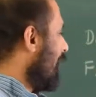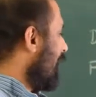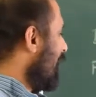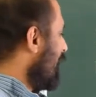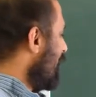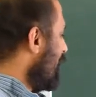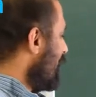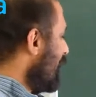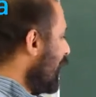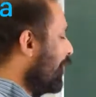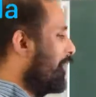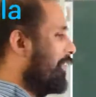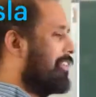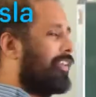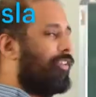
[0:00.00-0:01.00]

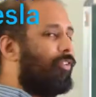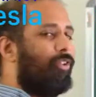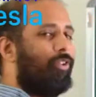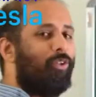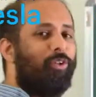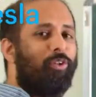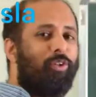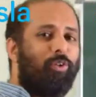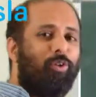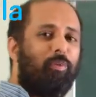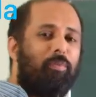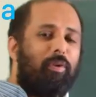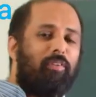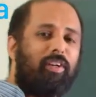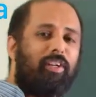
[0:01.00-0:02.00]
f is equal to 2
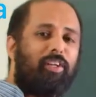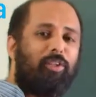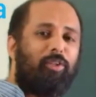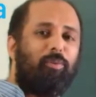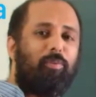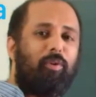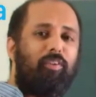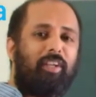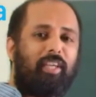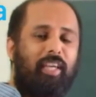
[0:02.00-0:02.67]
power